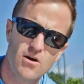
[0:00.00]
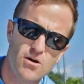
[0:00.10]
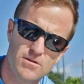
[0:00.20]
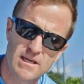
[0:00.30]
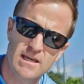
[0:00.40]

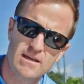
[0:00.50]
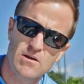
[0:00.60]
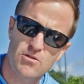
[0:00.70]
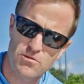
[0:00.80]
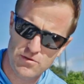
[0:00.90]
only
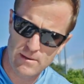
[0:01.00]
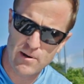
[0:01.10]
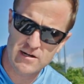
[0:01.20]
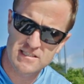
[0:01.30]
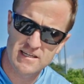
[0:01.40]

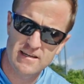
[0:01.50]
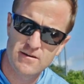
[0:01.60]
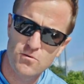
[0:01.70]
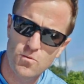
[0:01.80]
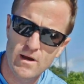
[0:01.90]
epoxy
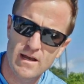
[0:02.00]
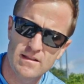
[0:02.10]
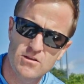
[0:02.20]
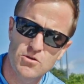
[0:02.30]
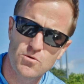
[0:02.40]

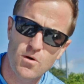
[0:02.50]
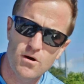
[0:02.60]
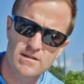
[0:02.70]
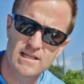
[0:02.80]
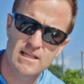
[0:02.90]
when you
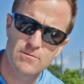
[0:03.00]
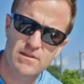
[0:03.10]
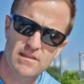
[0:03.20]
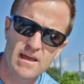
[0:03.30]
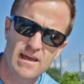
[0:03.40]
are dealing
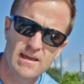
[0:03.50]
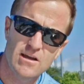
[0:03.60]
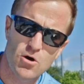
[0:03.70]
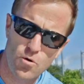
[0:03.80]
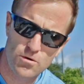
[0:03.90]
with a
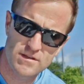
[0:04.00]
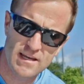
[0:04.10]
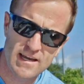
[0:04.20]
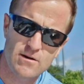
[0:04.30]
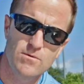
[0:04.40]
core
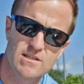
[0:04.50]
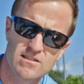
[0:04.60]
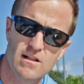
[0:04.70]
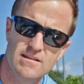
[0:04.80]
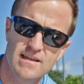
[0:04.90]
deck, with a
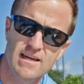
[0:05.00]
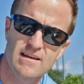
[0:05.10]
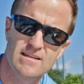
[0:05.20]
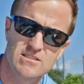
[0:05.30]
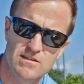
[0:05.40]
solid
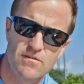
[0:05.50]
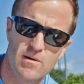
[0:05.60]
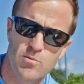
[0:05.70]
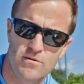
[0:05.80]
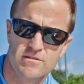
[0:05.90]
deck. It's just very
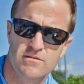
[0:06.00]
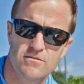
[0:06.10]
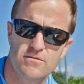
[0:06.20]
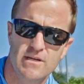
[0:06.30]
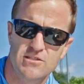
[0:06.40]
important
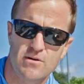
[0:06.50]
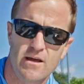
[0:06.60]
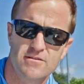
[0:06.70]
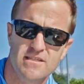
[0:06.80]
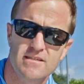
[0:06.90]
to hit your
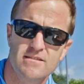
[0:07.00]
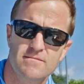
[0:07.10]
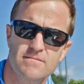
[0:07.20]
countersinks.